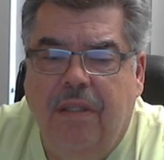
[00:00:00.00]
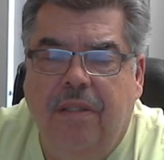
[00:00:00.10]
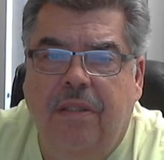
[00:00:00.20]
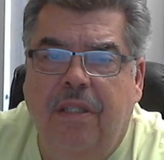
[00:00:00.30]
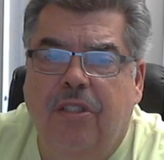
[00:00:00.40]

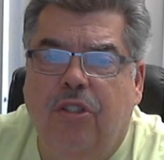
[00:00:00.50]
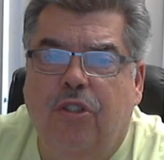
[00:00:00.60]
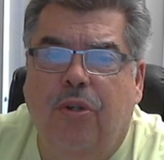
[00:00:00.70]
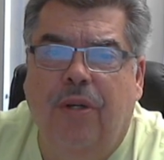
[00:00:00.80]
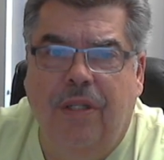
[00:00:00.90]
This
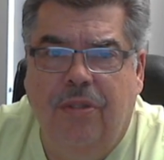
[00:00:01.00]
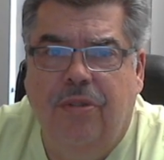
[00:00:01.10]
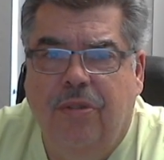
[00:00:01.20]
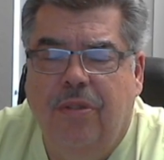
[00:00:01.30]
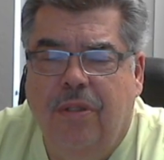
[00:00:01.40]

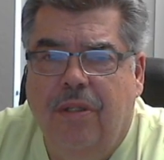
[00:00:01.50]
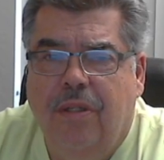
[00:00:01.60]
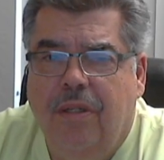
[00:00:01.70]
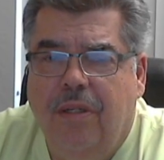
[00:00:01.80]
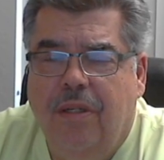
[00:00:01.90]
choice
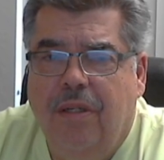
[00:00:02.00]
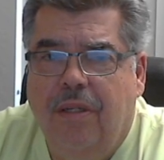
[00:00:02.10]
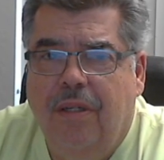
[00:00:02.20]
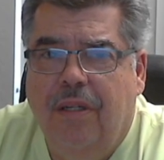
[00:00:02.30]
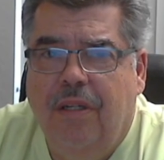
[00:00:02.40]

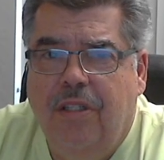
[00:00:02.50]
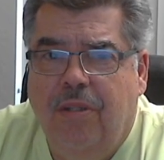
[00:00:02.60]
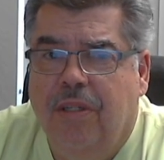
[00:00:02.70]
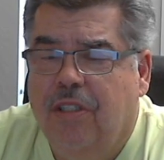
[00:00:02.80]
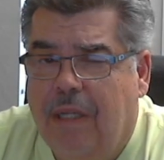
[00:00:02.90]

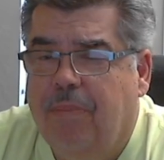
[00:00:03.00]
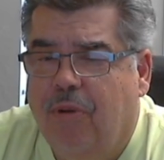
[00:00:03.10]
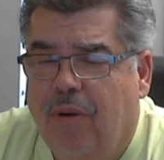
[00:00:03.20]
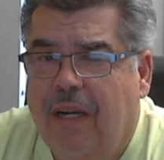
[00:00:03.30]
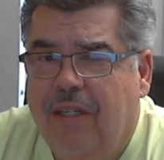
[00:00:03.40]
to accept
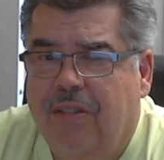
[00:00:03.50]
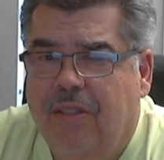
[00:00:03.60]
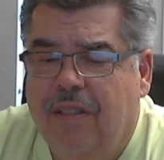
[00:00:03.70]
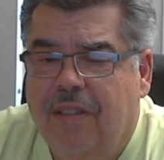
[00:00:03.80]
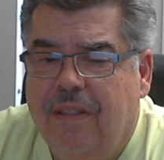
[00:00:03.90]

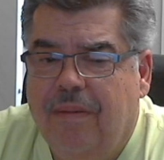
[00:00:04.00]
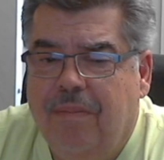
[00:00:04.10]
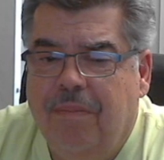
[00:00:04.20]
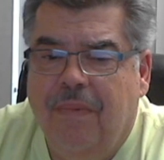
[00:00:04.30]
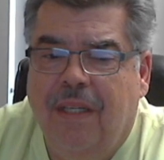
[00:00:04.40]
Christ
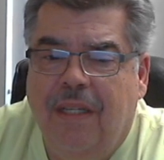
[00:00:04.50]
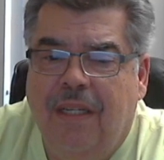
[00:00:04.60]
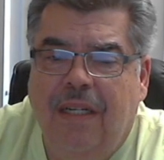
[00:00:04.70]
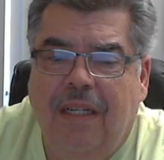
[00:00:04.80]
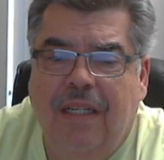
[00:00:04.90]

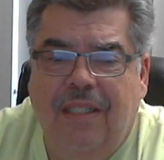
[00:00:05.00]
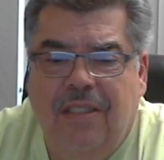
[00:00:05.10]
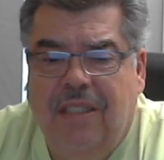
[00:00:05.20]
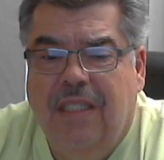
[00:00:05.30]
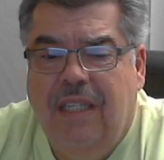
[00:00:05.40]

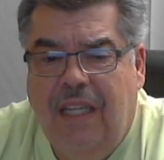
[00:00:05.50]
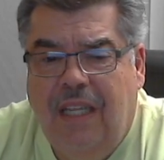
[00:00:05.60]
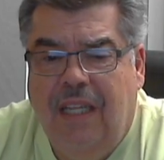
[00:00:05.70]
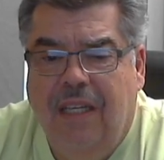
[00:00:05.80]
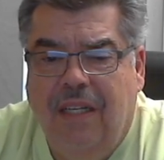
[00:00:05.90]
is the
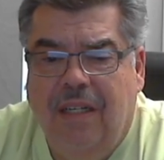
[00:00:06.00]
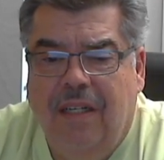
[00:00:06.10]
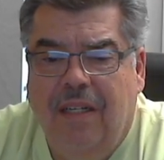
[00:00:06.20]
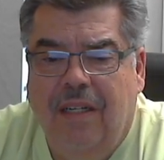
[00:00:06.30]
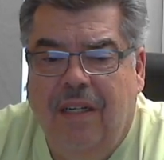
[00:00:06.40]
key
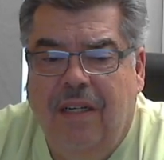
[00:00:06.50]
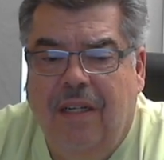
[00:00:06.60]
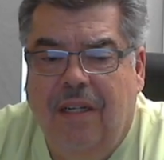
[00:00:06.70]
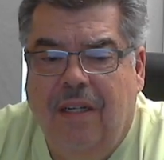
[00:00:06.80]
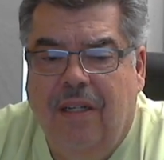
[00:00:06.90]

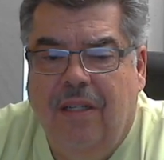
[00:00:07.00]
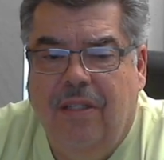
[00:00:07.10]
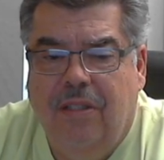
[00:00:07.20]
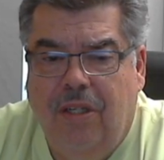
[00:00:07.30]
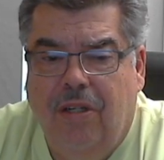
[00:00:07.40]

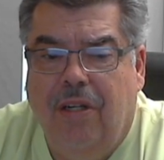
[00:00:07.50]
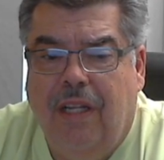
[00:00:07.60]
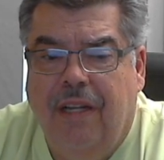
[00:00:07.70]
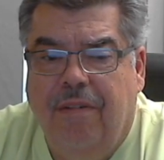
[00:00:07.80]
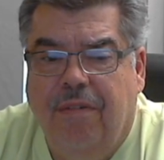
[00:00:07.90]
to your life.